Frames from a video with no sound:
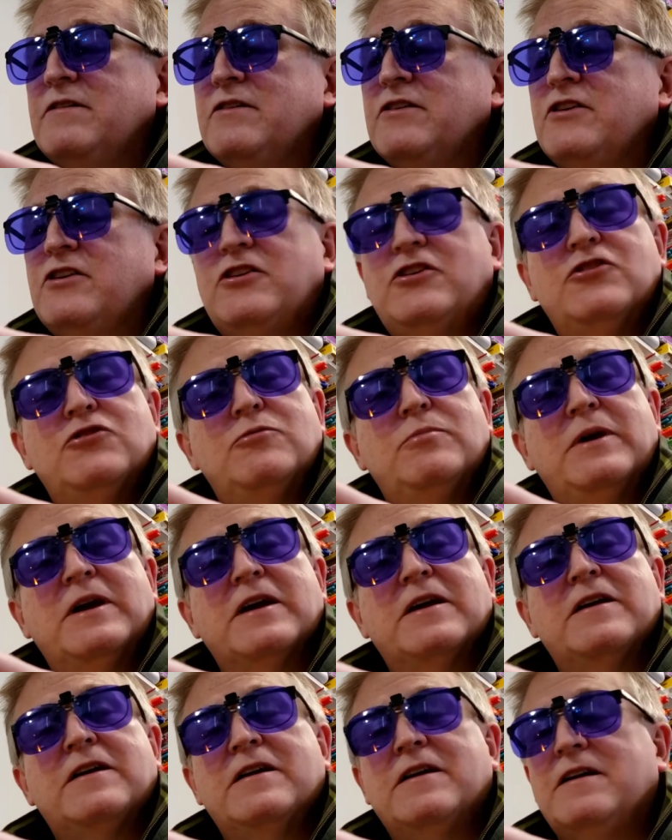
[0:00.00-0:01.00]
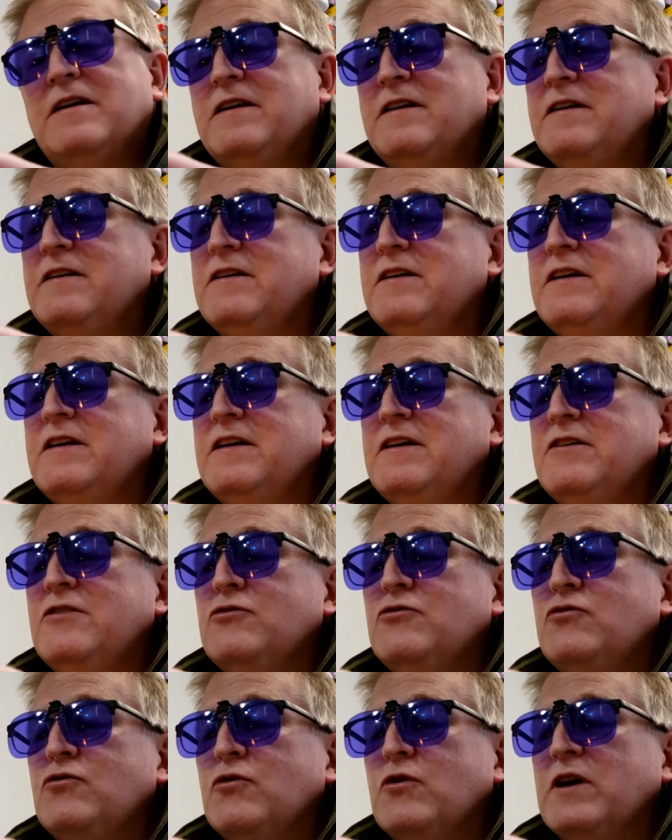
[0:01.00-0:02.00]
cubic
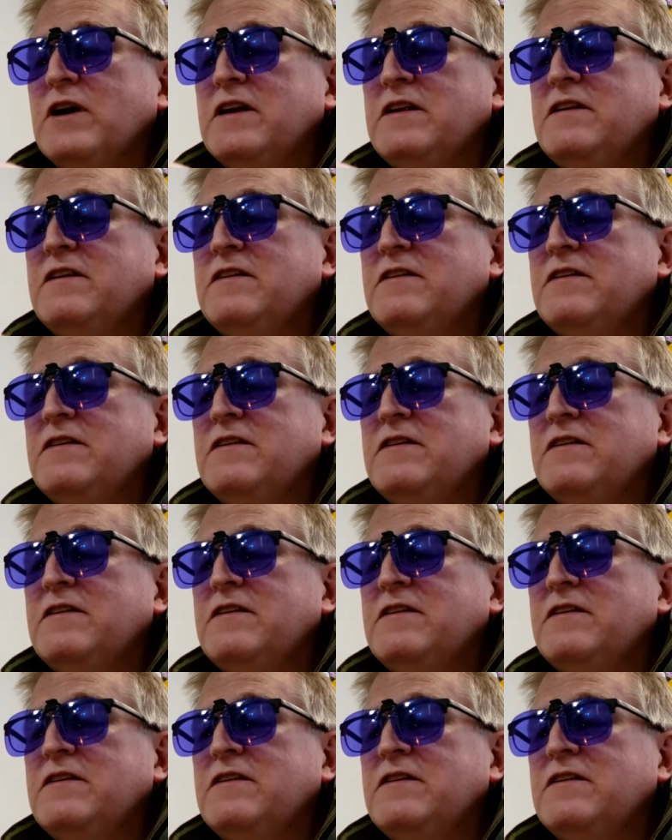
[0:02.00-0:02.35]
frit,